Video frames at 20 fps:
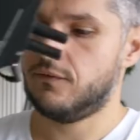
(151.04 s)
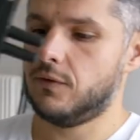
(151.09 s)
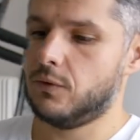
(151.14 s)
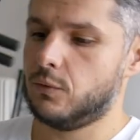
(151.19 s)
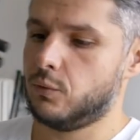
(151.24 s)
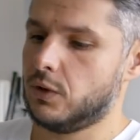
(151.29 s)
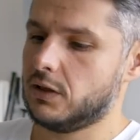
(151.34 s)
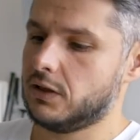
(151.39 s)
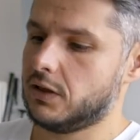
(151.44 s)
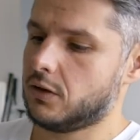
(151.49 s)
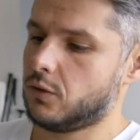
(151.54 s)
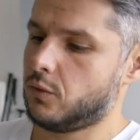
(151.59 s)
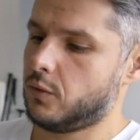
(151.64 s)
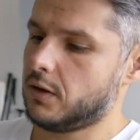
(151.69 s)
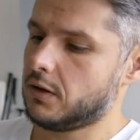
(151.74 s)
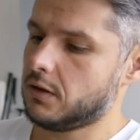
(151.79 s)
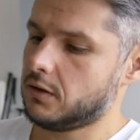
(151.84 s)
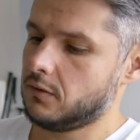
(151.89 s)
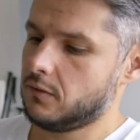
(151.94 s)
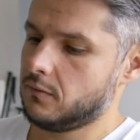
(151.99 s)
really
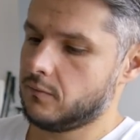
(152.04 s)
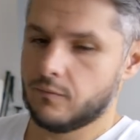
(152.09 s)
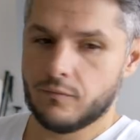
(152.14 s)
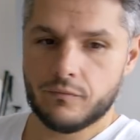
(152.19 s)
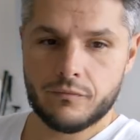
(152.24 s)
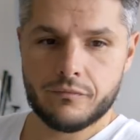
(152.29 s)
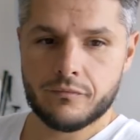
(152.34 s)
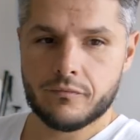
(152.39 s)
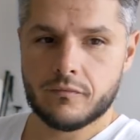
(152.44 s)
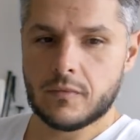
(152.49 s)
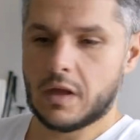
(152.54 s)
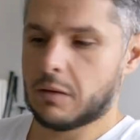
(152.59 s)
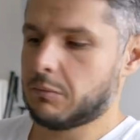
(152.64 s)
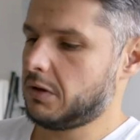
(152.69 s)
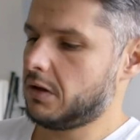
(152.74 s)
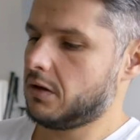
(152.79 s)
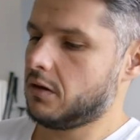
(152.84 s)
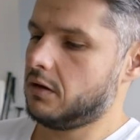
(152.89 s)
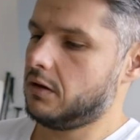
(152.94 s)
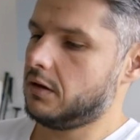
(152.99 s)
quick, I
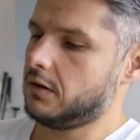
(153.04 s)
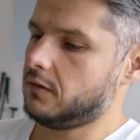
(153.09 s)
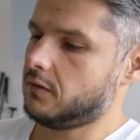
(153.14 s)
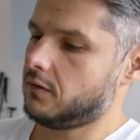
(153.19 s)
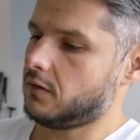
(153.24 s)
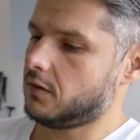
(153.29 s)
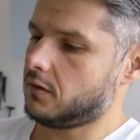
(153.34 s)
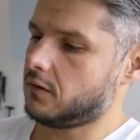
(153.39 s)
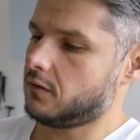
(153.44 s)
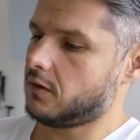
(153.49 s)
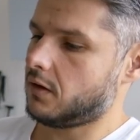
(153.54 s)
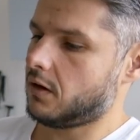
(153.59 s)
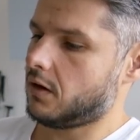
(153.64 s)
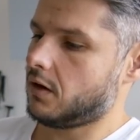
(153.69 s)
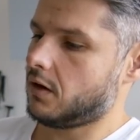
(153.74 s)
mean, this is